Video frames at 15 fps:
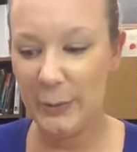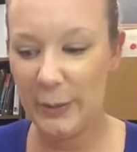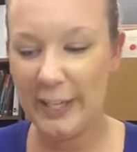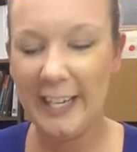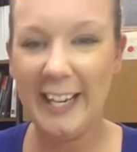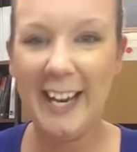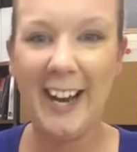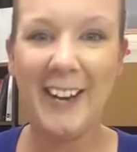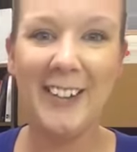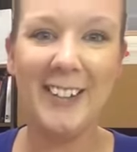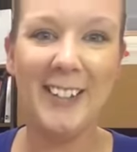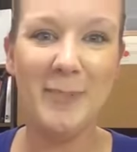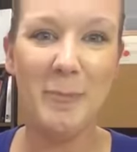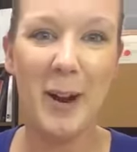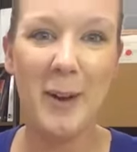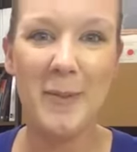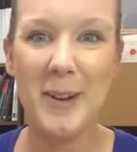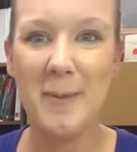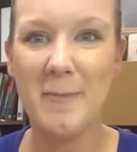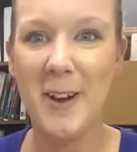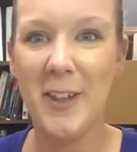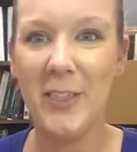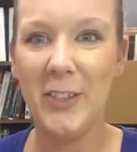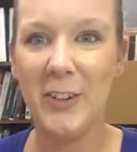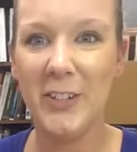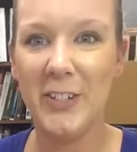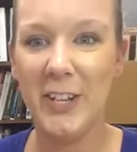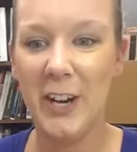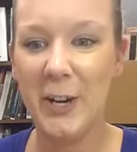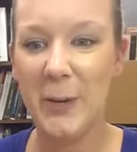working out in probably a month or
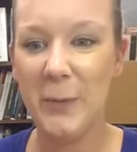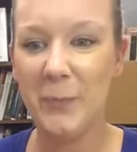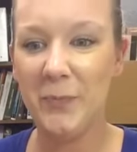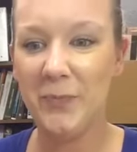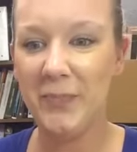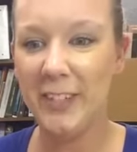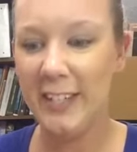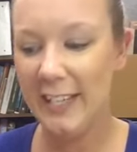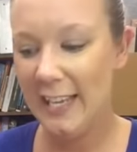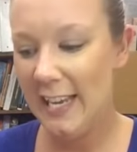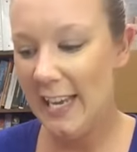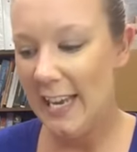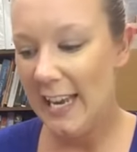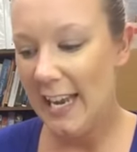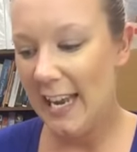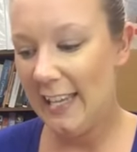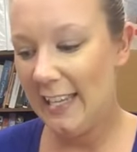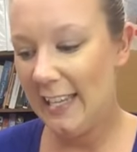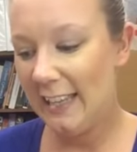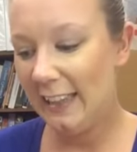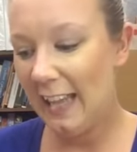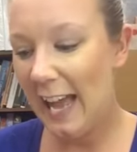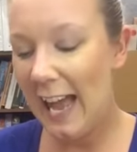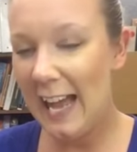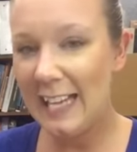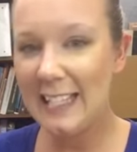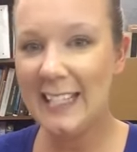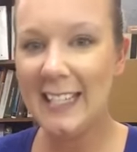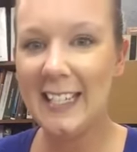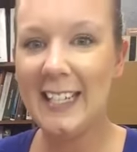so. And then
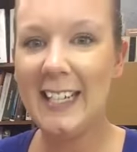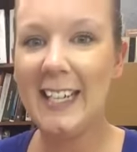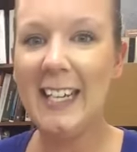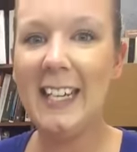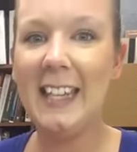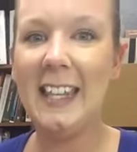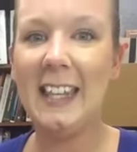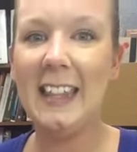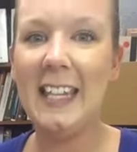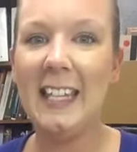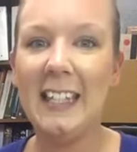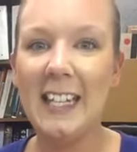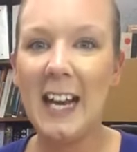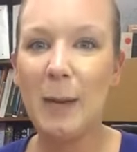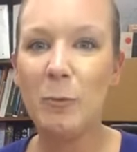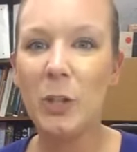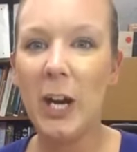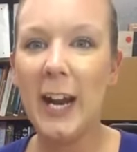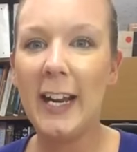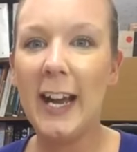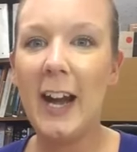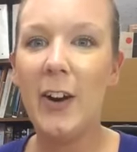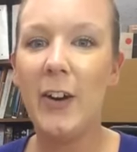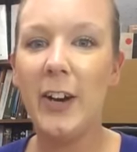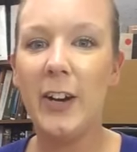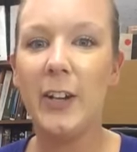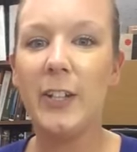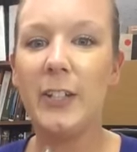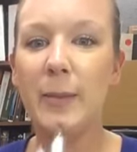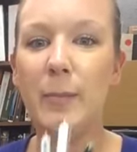lastly, the thing that I'm trying out
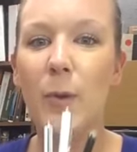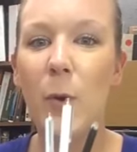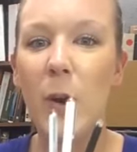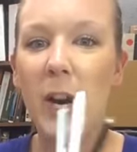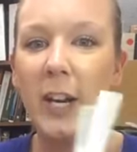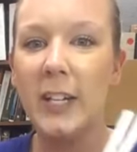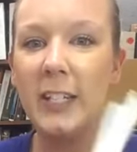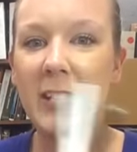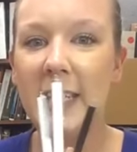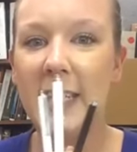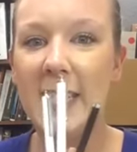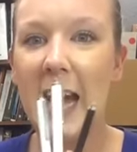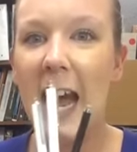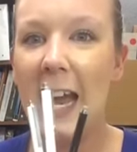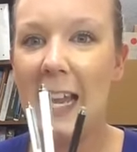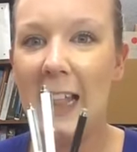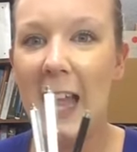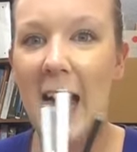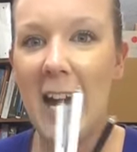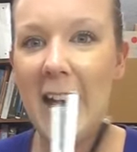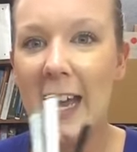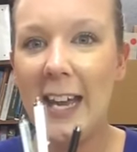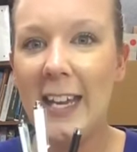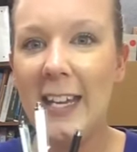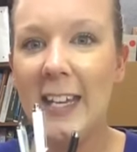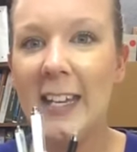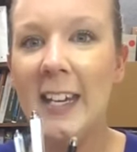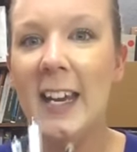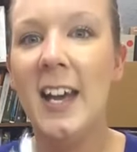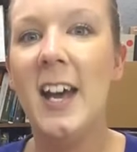are some more styli.
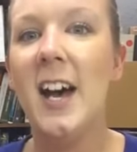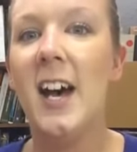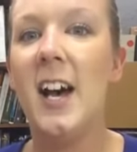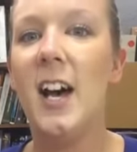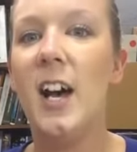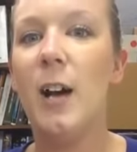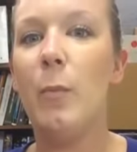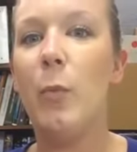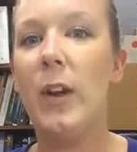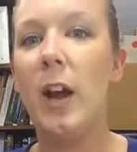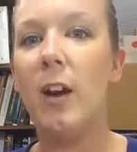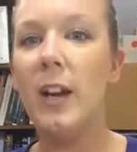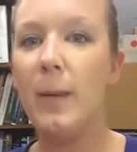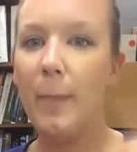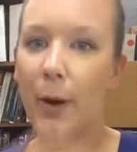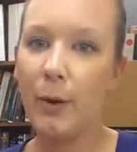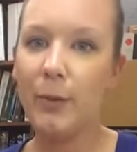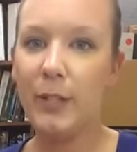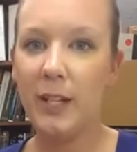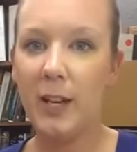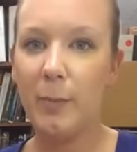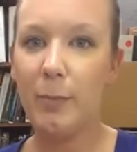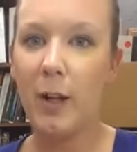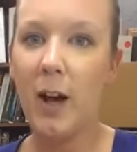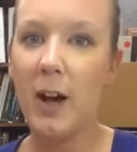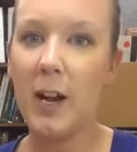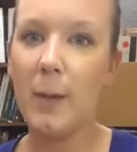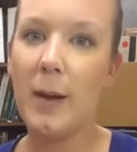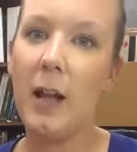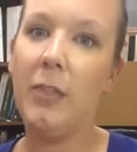We already posted a
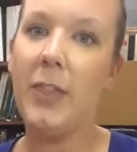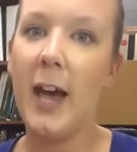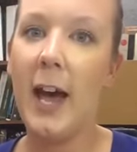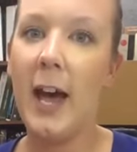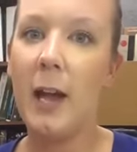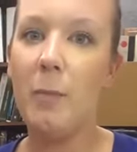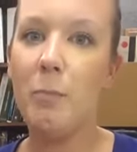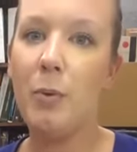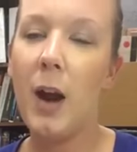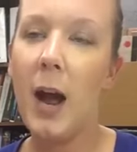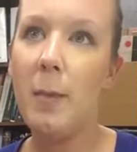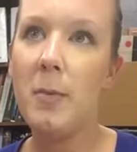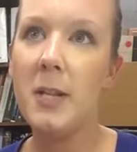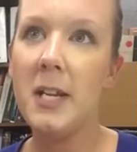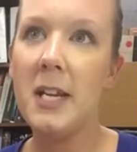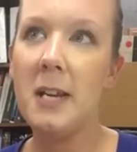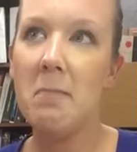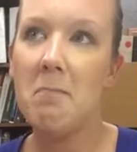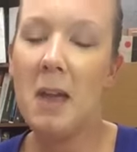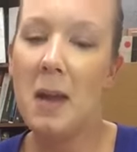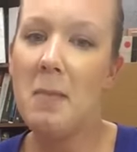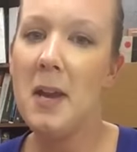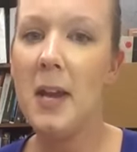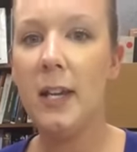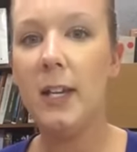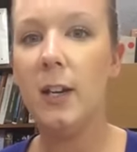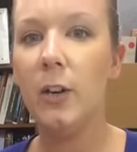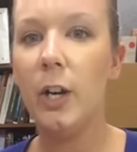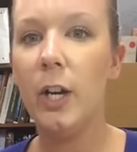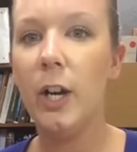blog about that probably maybe a
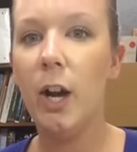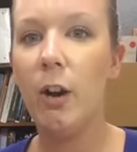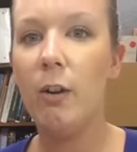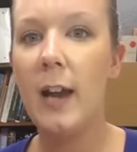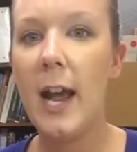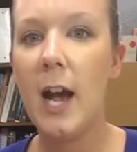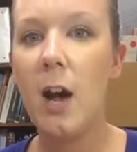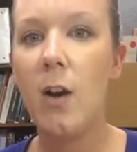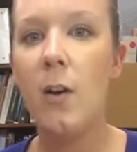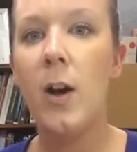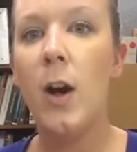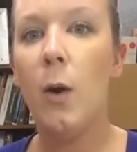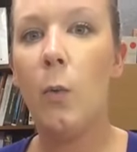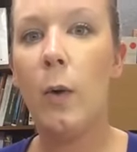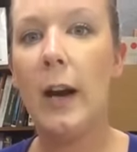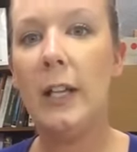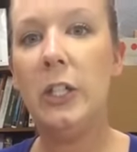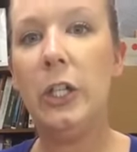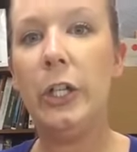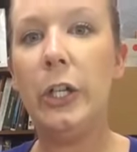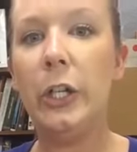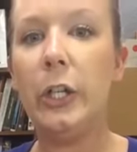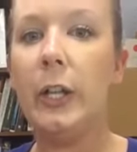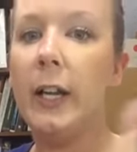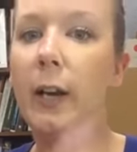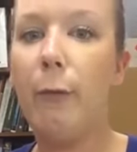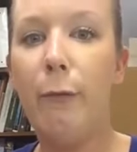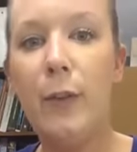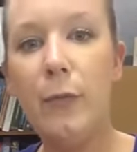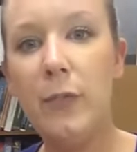year ago now, where I took like
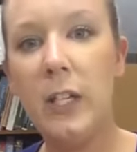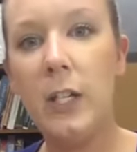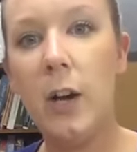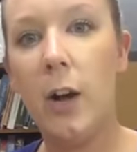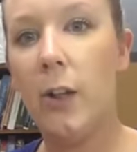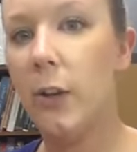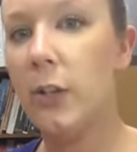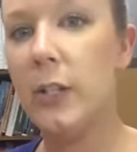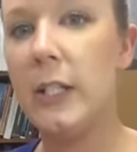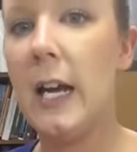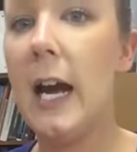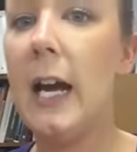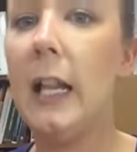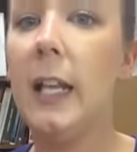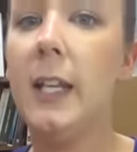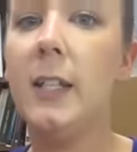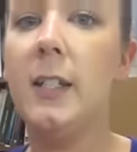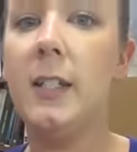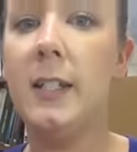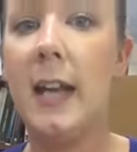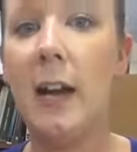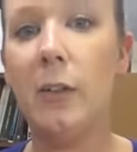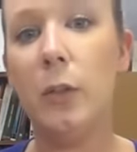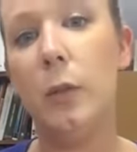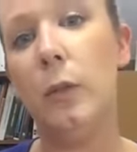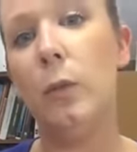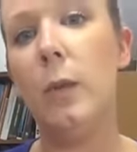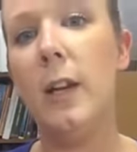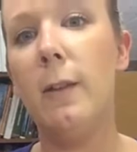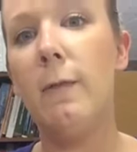a $50 stylus down to a
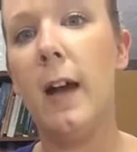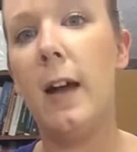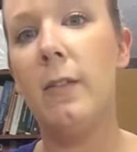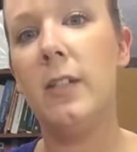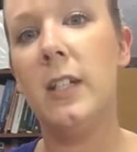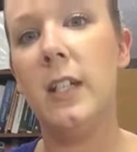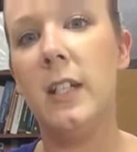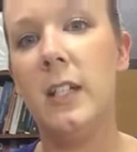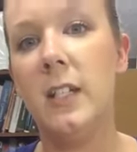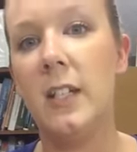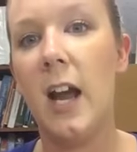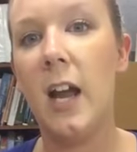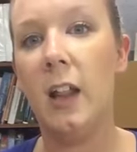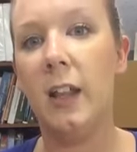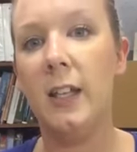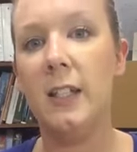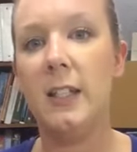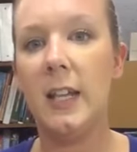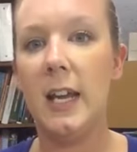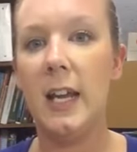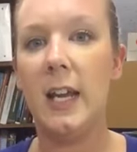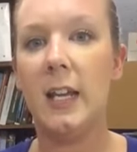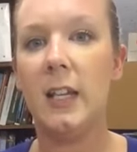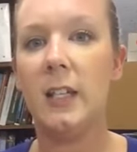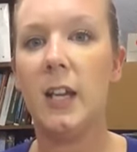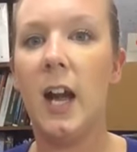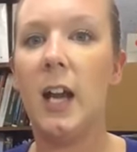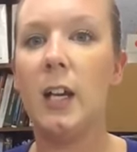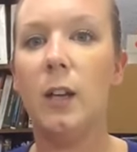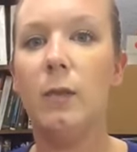25-cent stylus and
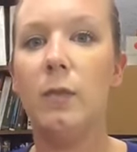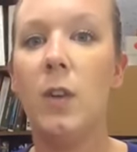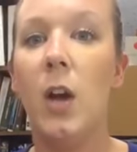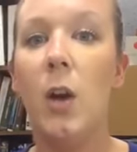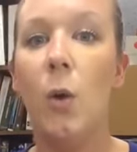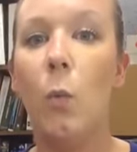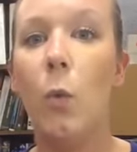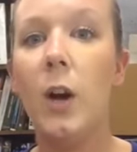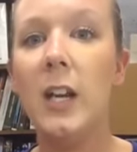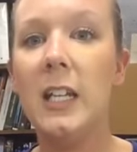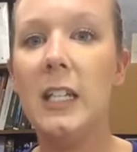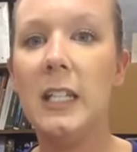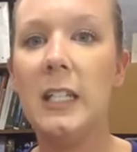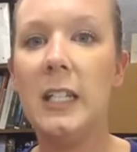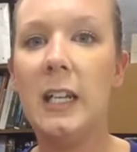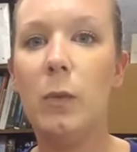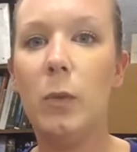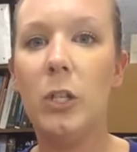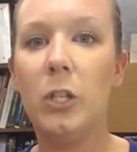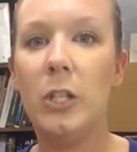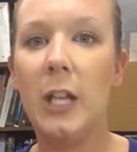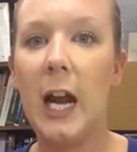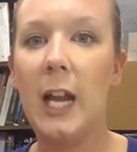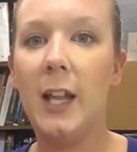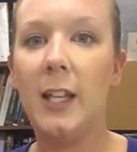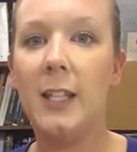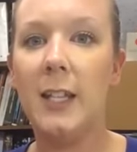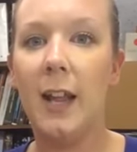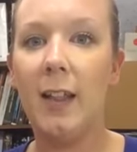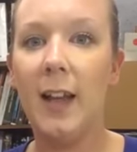kind of wanted to see which
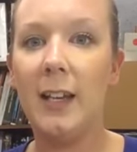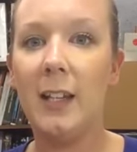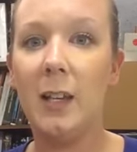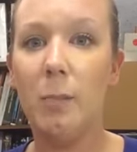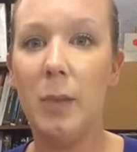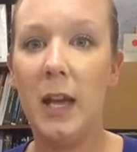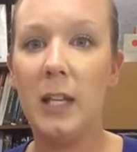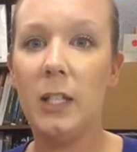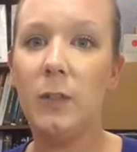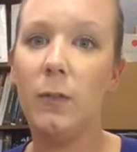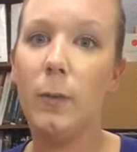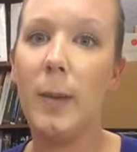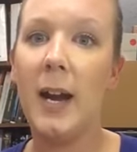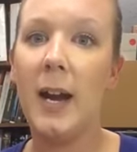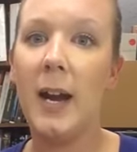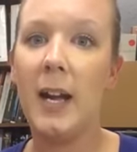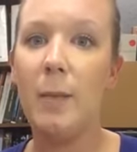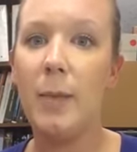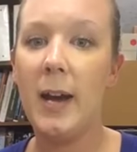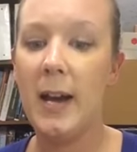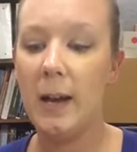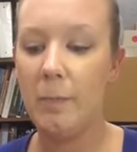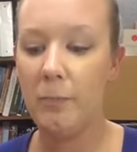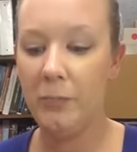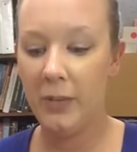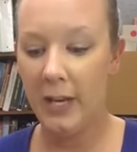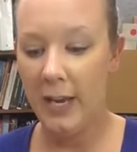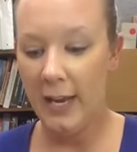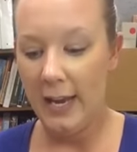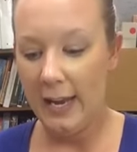stylus I liked the best for my iPad.
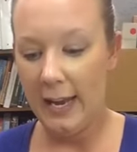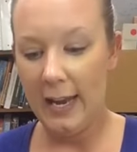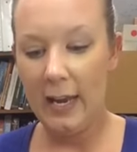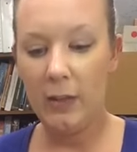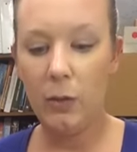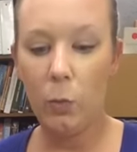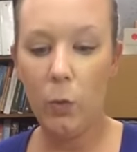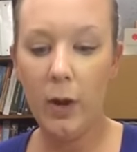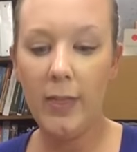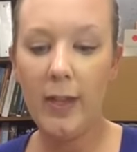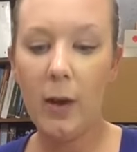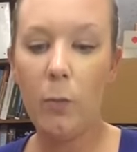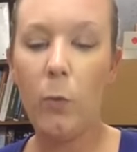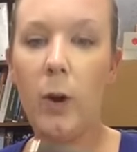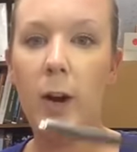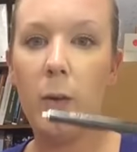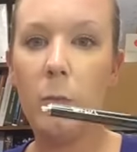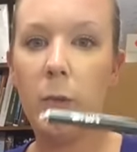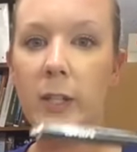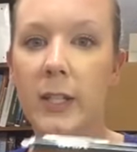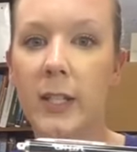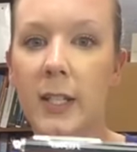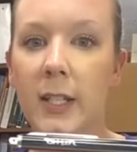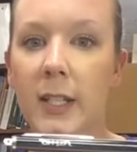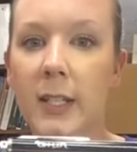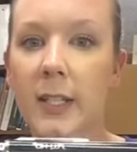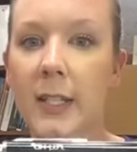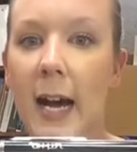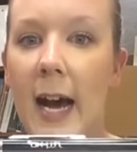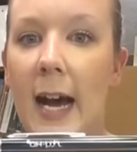And the one that won was the
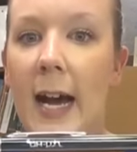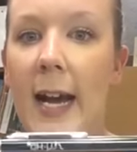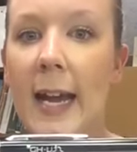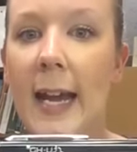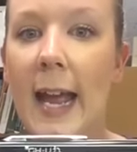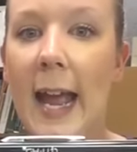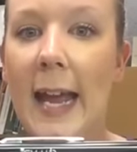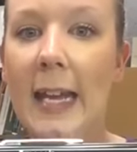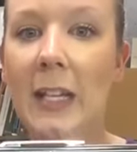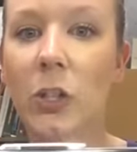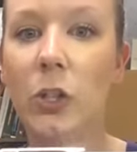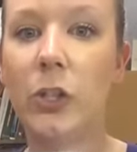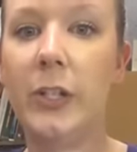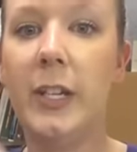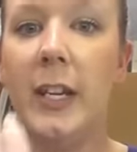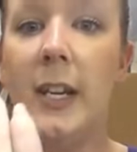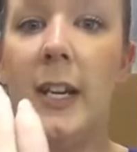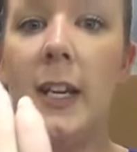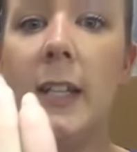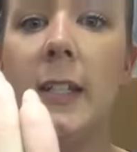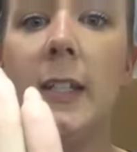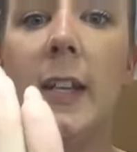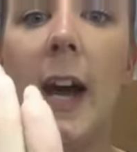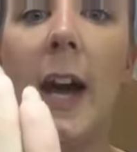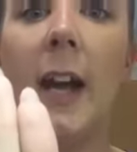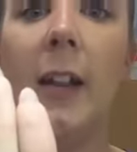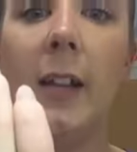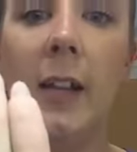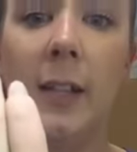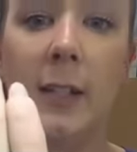Sty HD
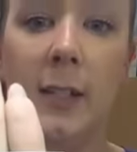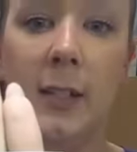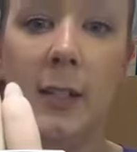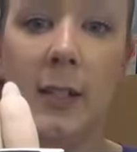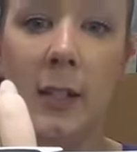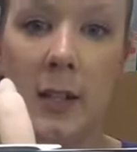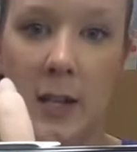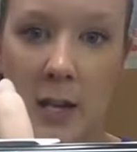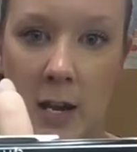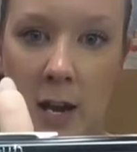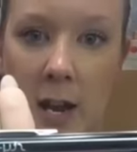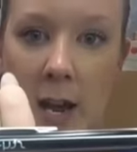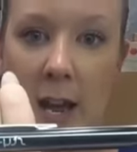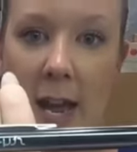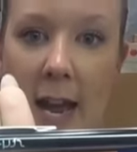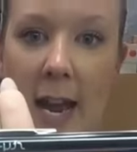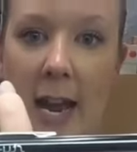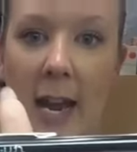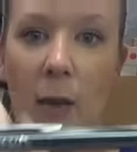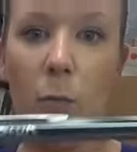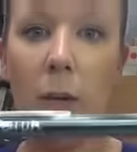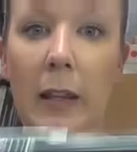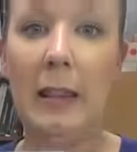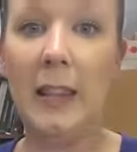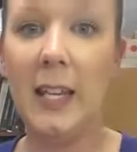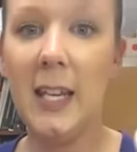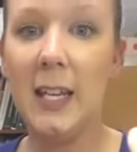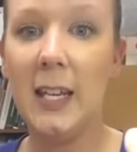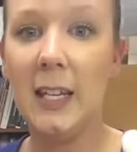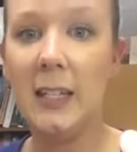stylus. And with
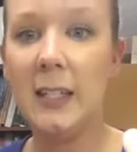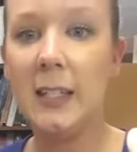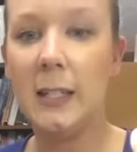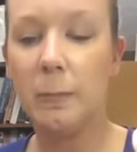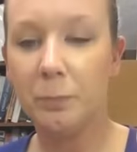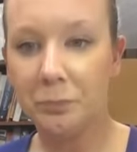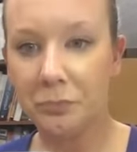this,